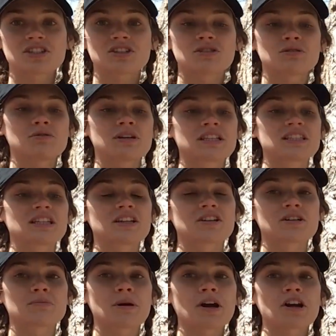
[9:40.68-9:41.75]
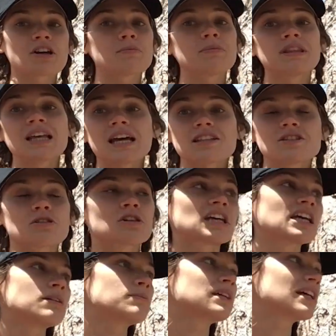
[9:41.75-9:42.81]
to its inner bark, but that's
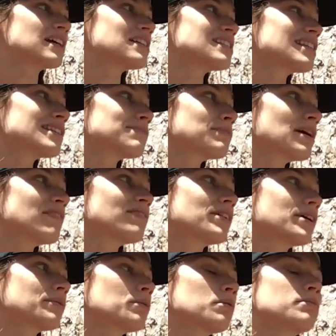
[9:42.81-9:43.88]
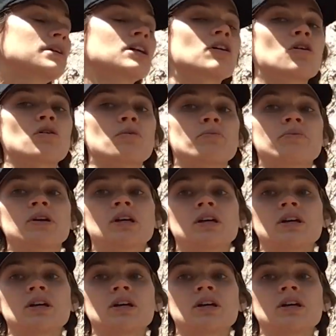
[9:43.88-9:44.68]
okay because this might very well be a home